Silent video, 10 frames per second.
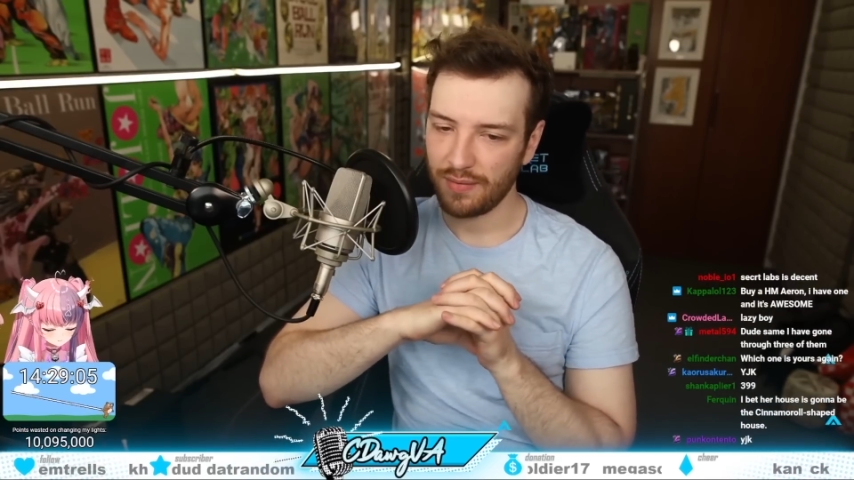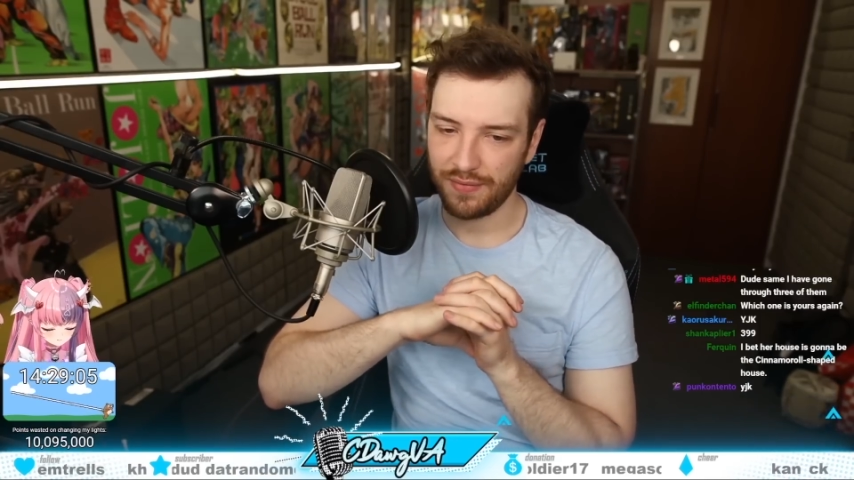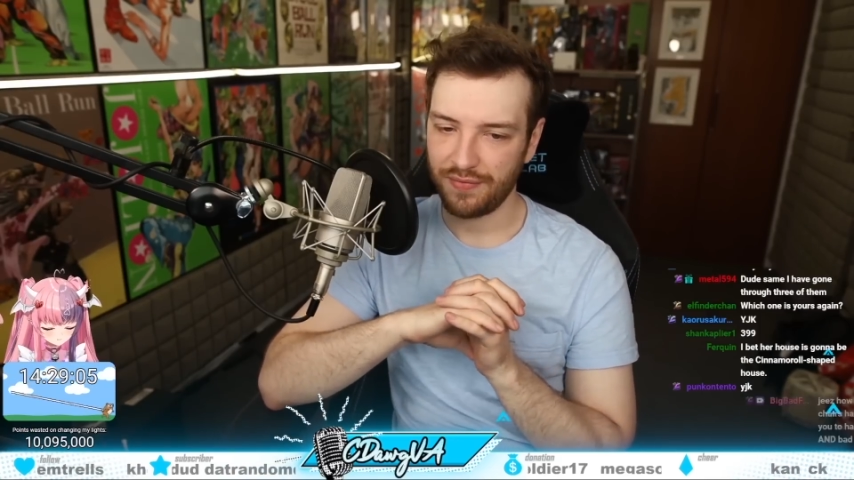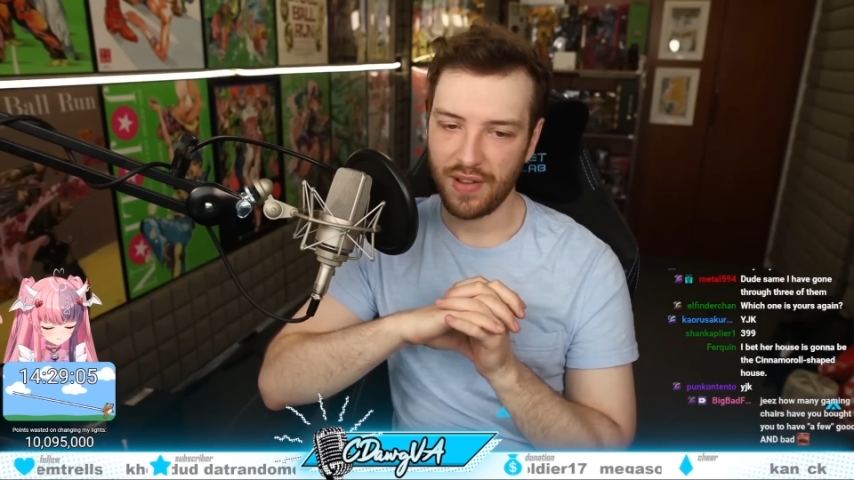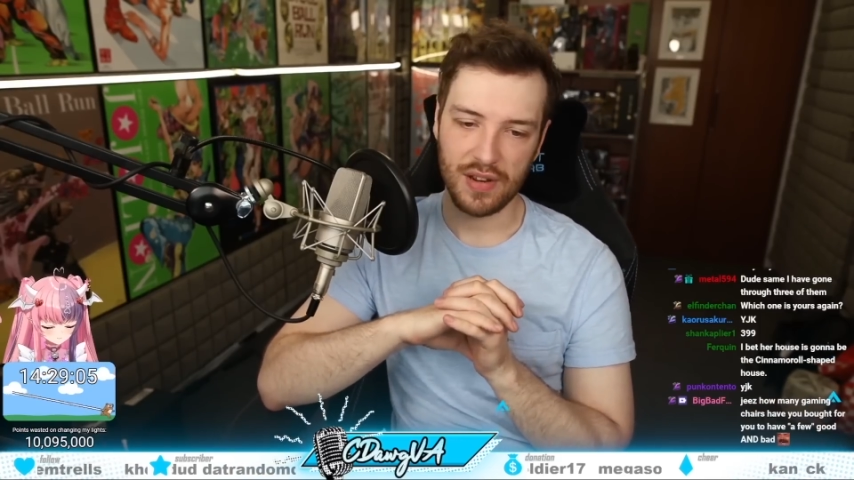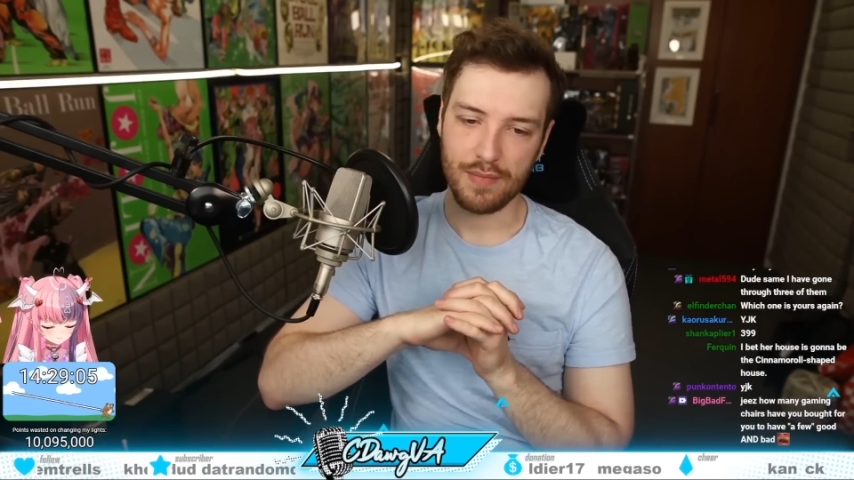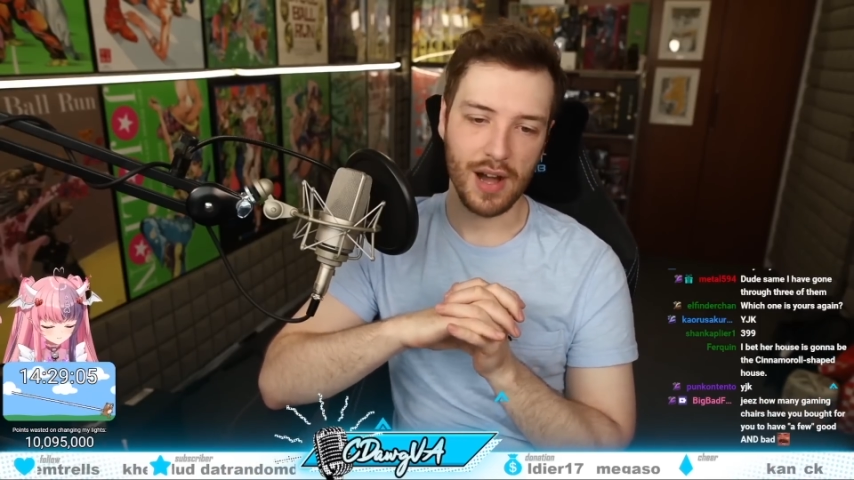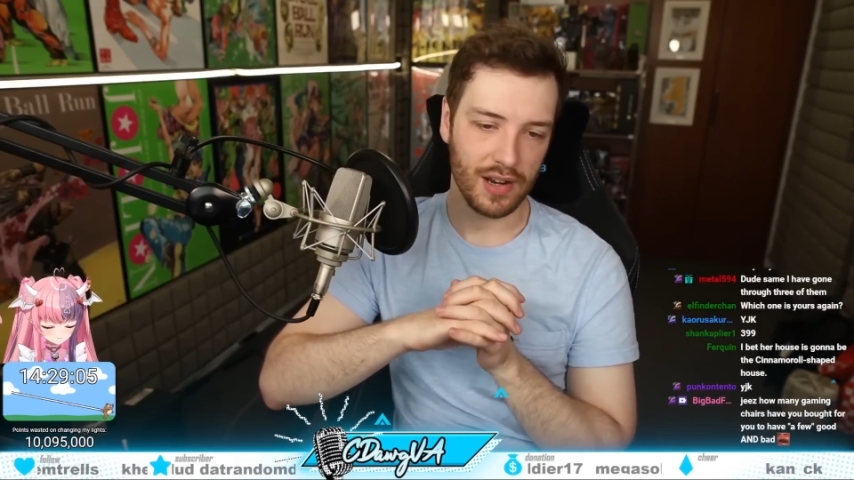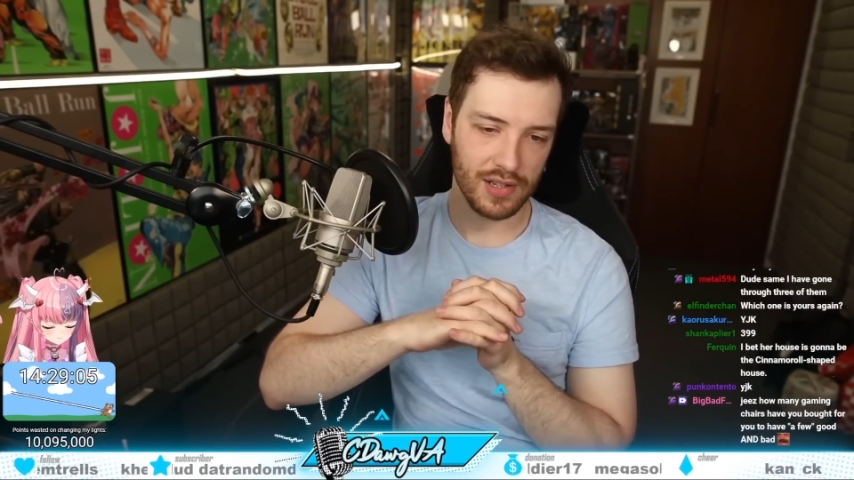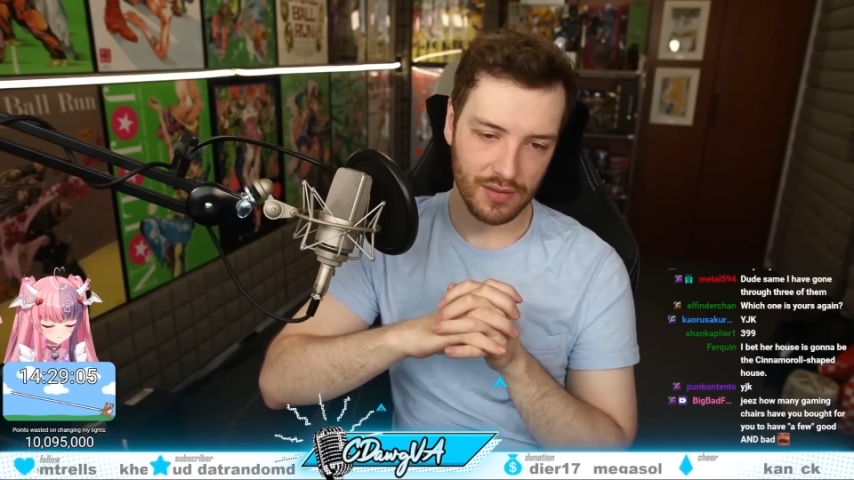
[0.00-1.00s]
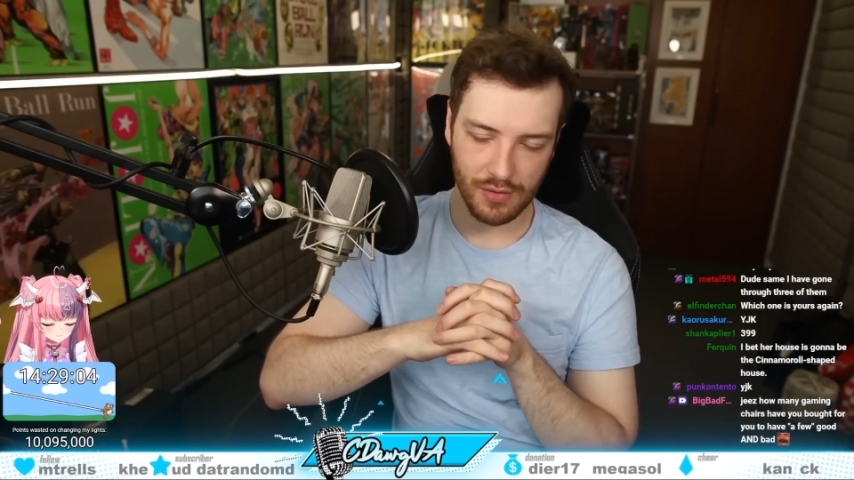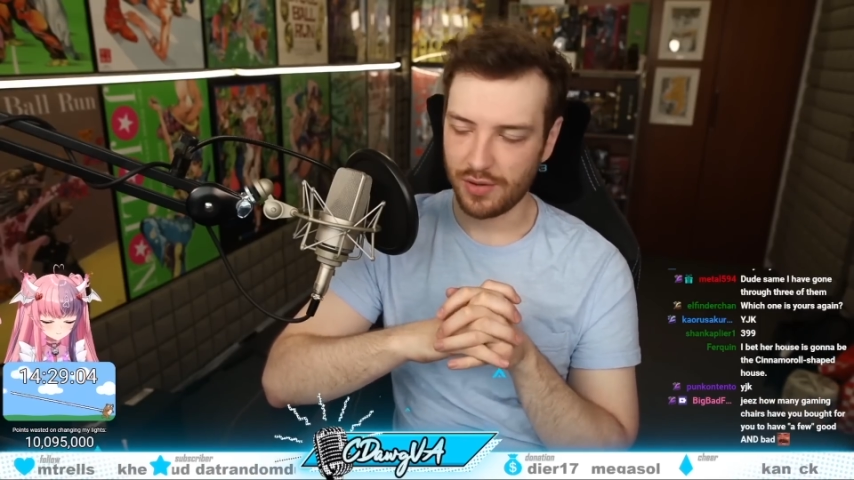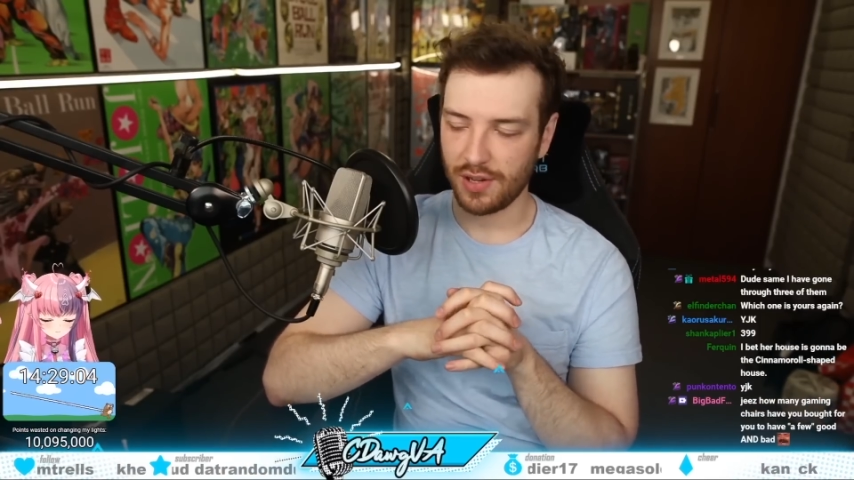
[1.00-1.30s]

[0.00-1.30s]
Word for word: 50 bucks which